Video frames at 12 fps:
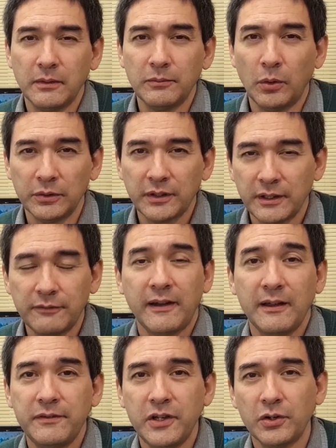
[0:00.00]
older than
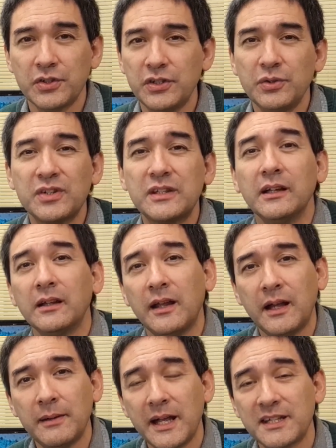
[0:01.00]
five years, you still,
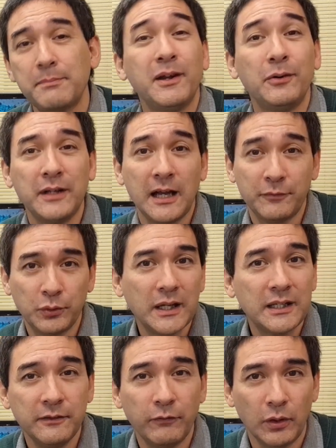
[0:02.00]
uh, as a parent, have to
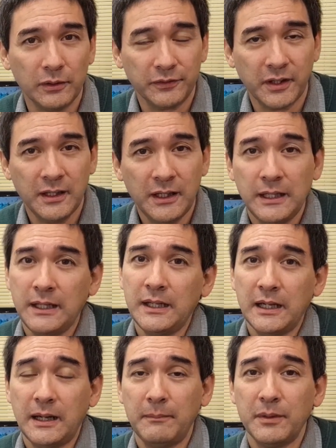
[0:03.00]
get involved.
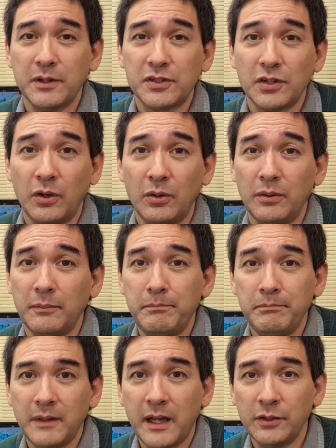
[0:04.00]
Um, so
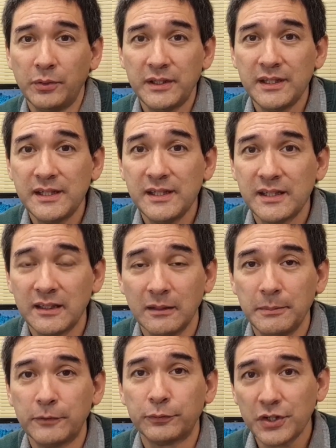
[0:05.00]
I know this is a little
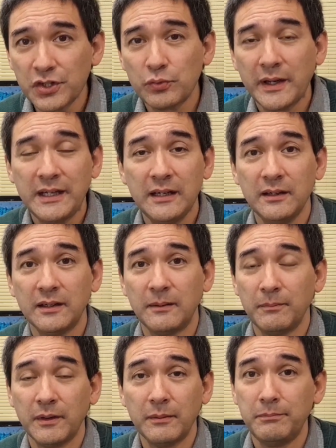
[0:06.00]
bit frustrating
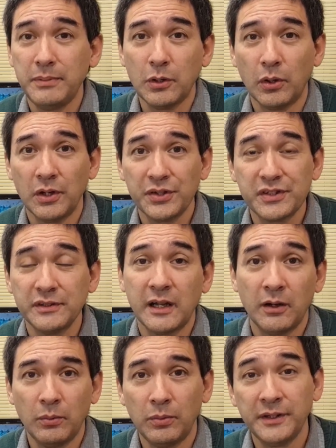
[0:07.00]
um, because
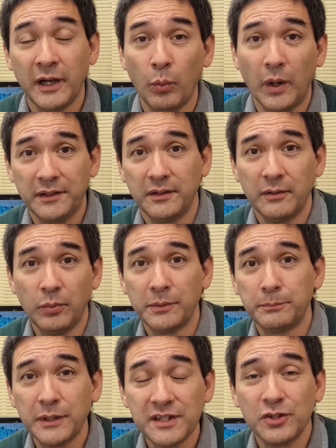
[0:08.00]
now, now what?
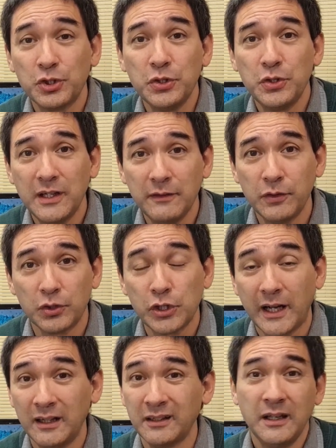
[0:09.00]
What present should you give your
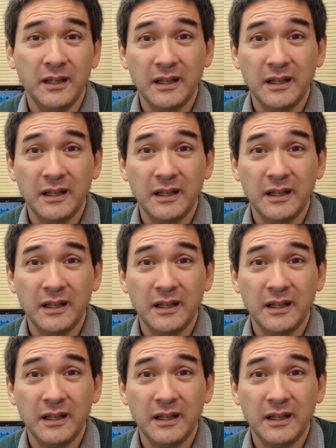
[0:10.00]
child?